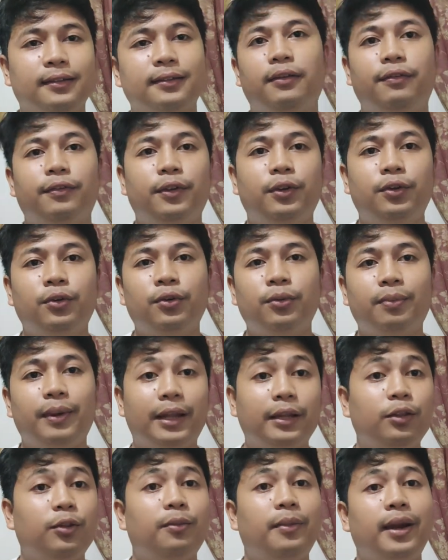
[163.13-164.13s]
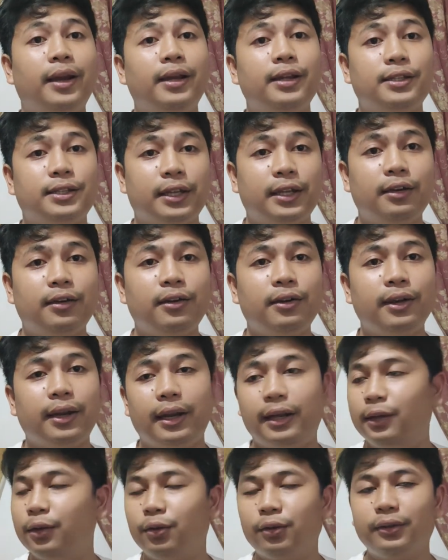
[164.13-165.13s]
If you plan to buy sailor,
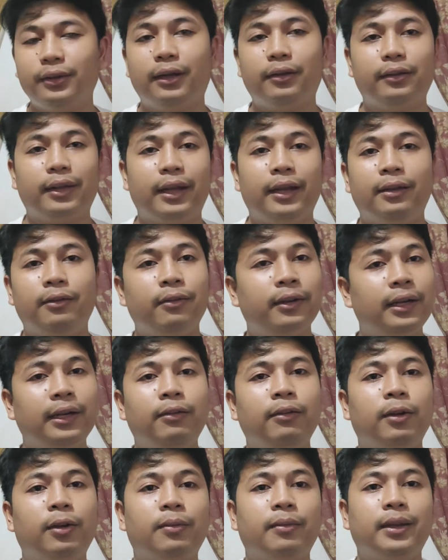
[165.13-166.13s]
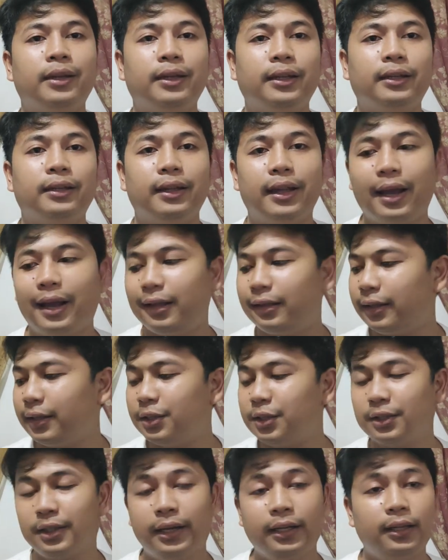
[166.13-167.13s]
I don't doubt, I really recommend it. At
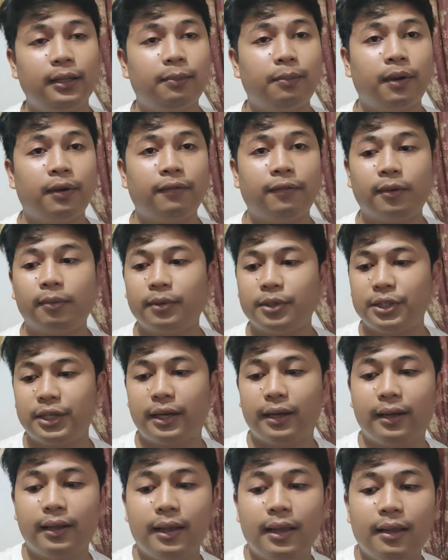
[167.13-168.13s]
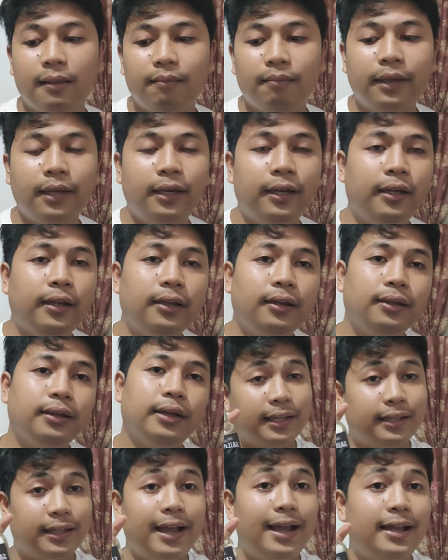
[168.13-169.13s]
extrated perfume siya, meaning
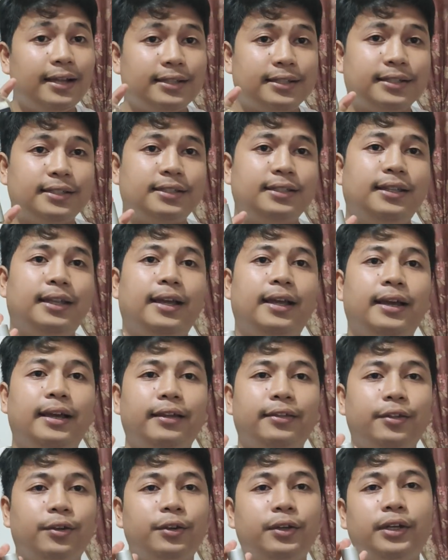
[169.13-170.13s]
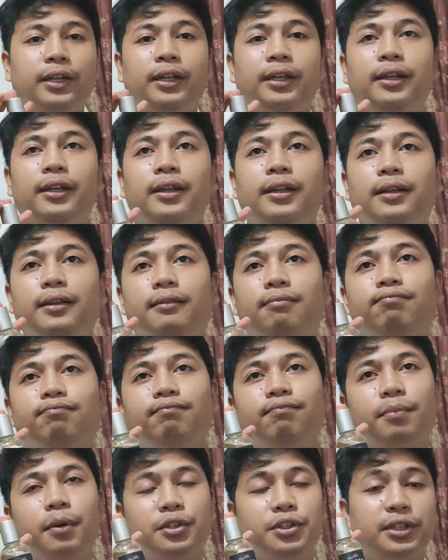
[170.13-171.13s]
it has 30%
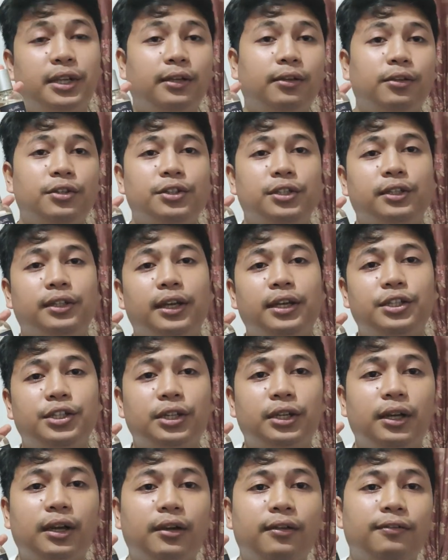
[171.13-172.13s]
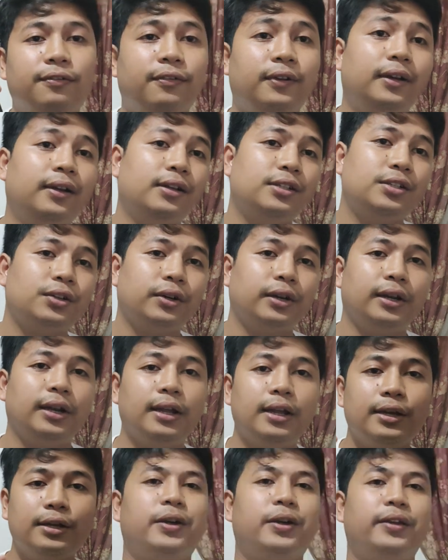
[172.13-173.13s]
concentration of fragrance oil.
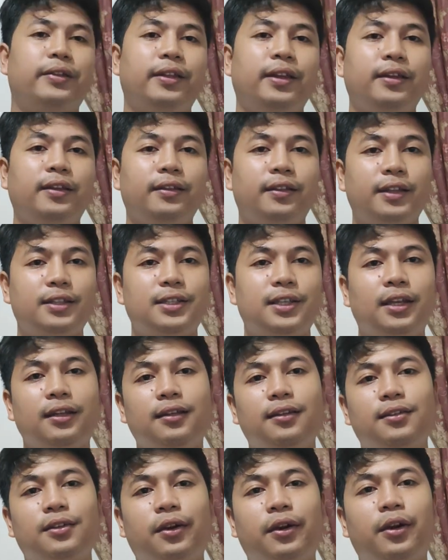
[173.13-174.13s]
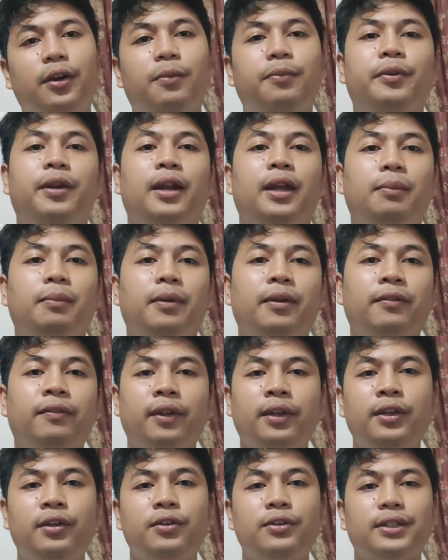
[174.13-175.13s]
So I think that's it. So I hope you like my
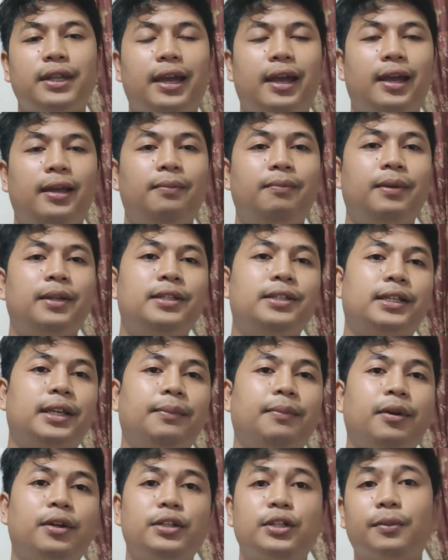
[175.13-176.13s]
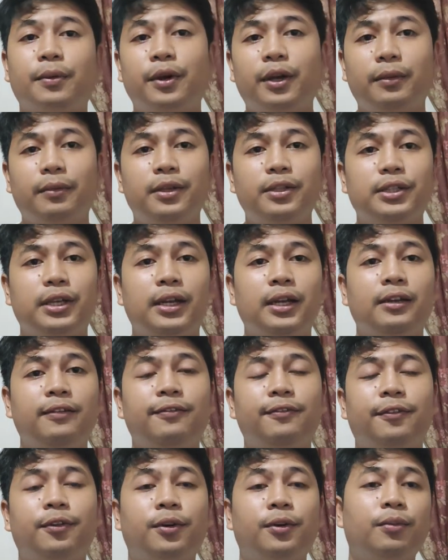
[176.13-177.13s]
videos and please keep on supporting my channel
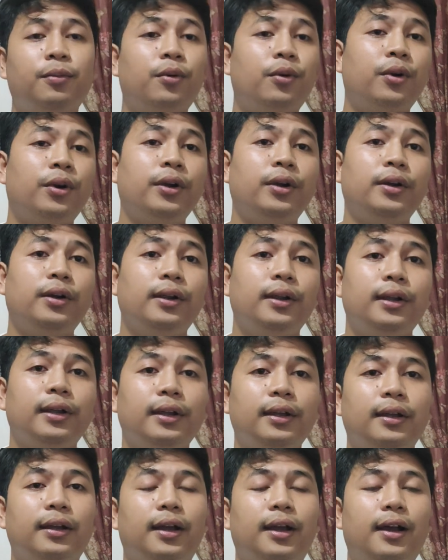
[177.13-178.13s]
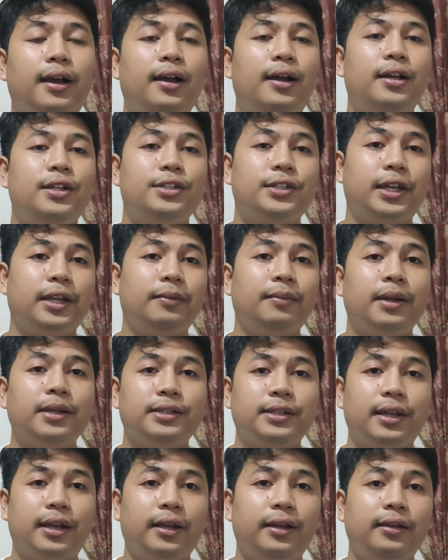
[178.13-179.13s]
for more
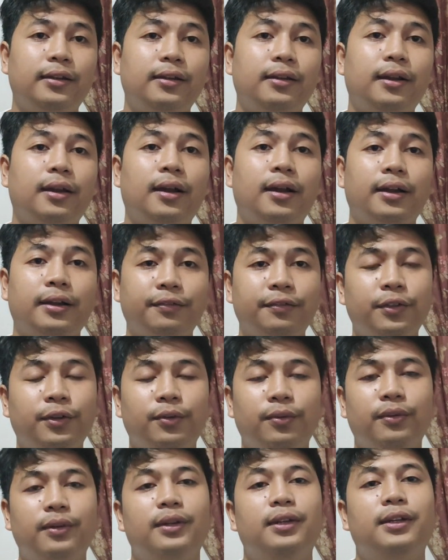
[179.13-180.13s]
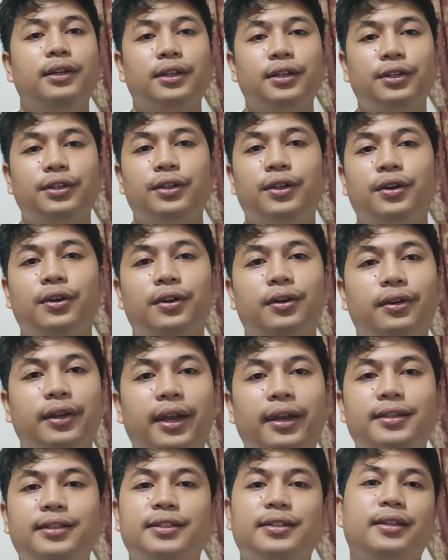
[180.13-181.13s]
side-by-side review. So
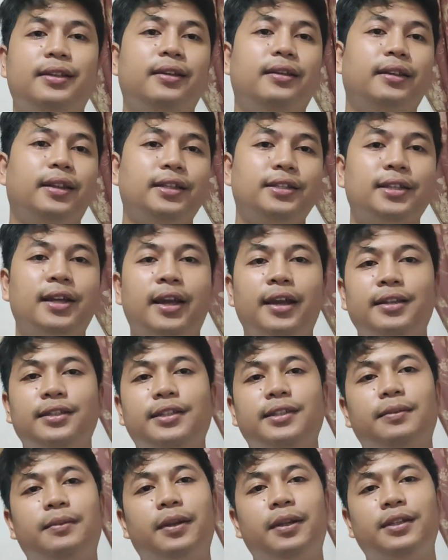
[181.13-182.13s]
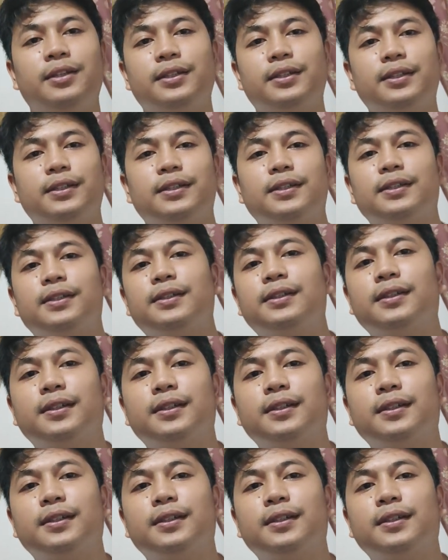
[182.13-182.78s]
yes, thanks guys, peace.